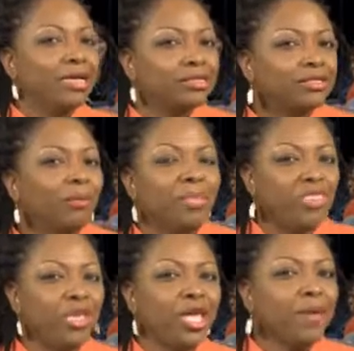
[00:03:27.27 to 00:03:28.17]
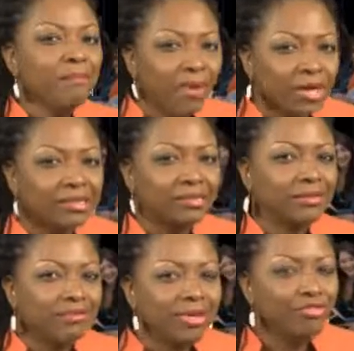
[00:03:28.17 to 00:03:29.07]
something
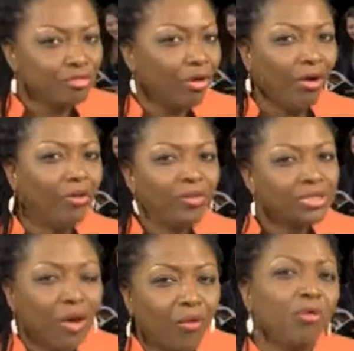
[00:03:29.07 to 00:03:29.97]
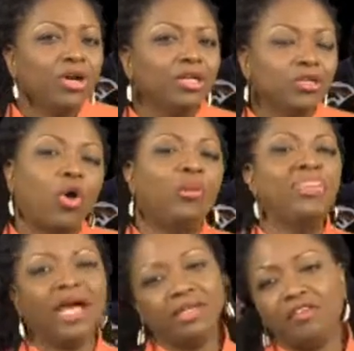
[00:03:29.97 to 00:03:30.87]
must be wrong with our world or
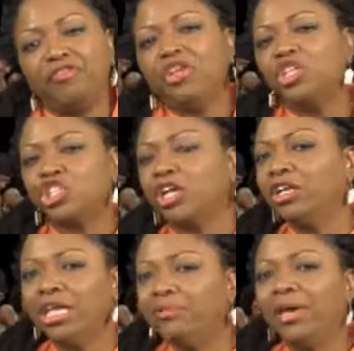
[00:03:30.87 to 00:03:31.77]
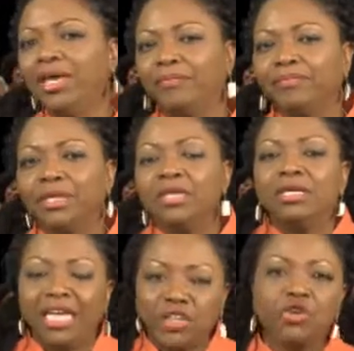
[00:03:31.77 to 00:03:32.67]
with that definition. Amen.
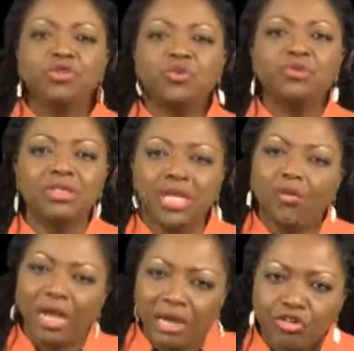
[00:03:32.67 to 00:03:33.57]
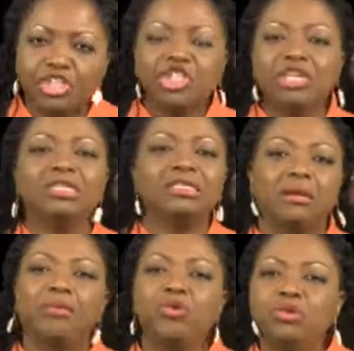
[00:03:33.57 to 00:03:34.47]
There are those who say, well, a Christian is
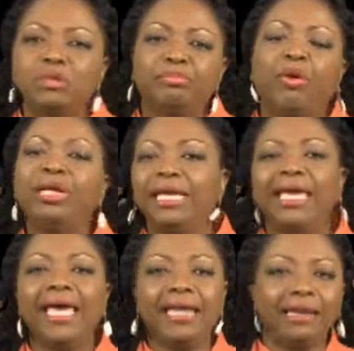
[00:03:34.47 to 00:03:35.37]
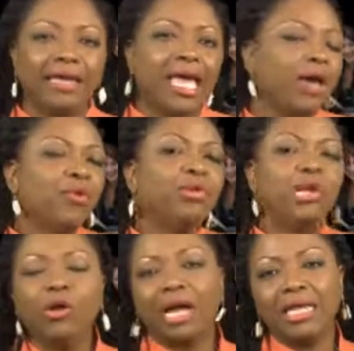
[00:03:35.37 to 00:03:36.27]
somebody who is born again. And when we
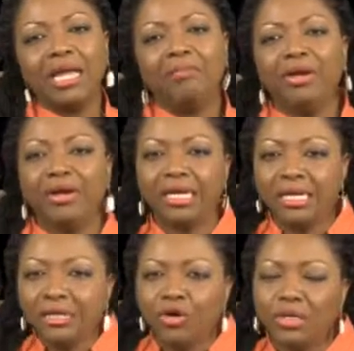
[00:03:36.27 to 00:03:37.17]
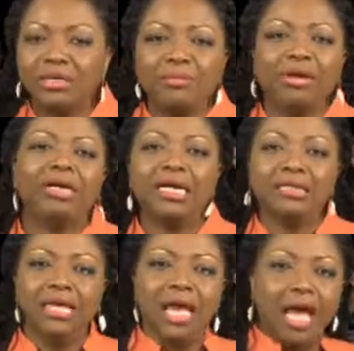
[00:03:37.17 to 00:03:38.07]
look at the American, North
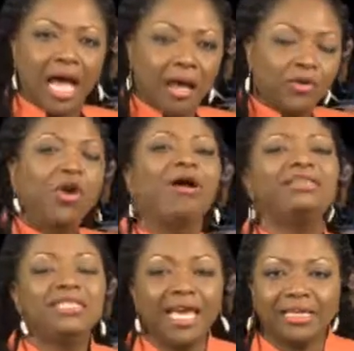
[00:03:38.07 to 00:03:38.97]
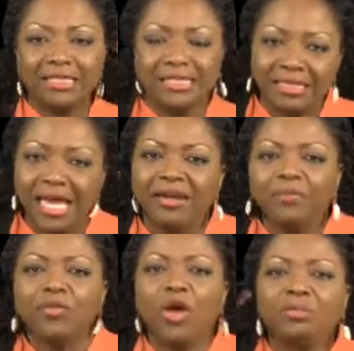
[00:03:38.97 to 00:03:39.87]
American context, it
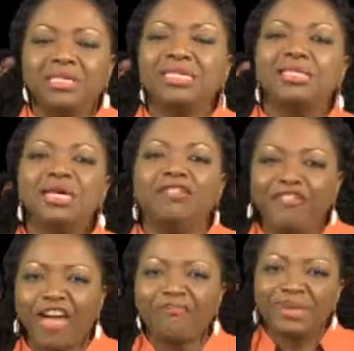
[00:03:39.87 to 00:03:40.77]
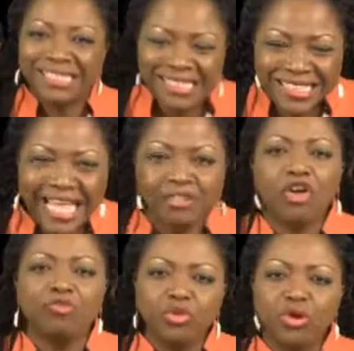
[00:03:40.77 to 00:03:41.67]
said up to 35%
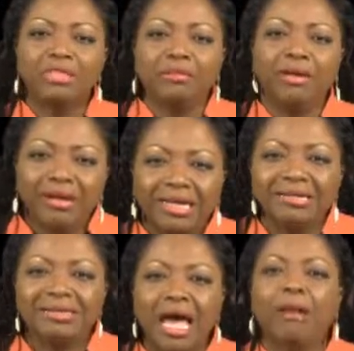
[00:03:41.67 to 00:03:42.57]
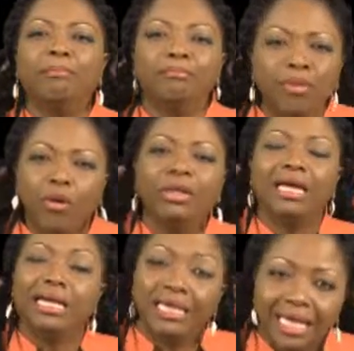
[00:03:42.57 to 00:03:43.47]
of North Americans are
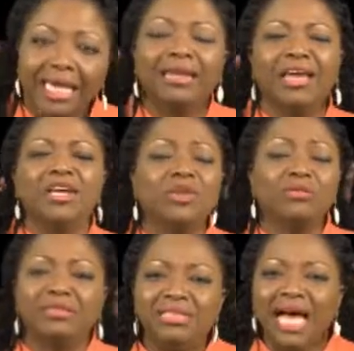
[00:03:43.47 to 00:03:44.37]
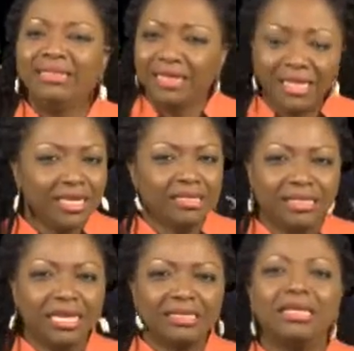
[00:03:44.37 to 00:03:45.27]
born again. Now that
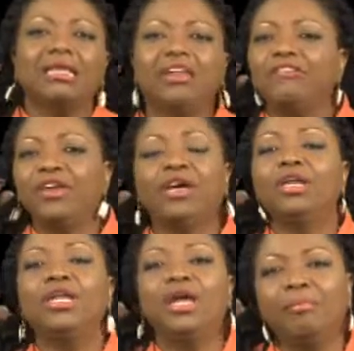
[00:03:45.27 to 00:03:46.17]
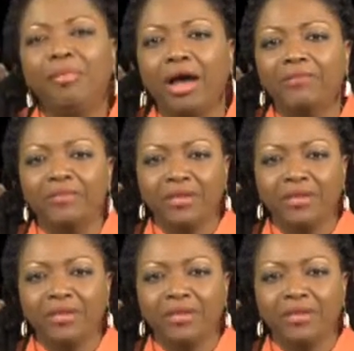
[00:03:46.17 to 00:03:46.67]
is a significant number.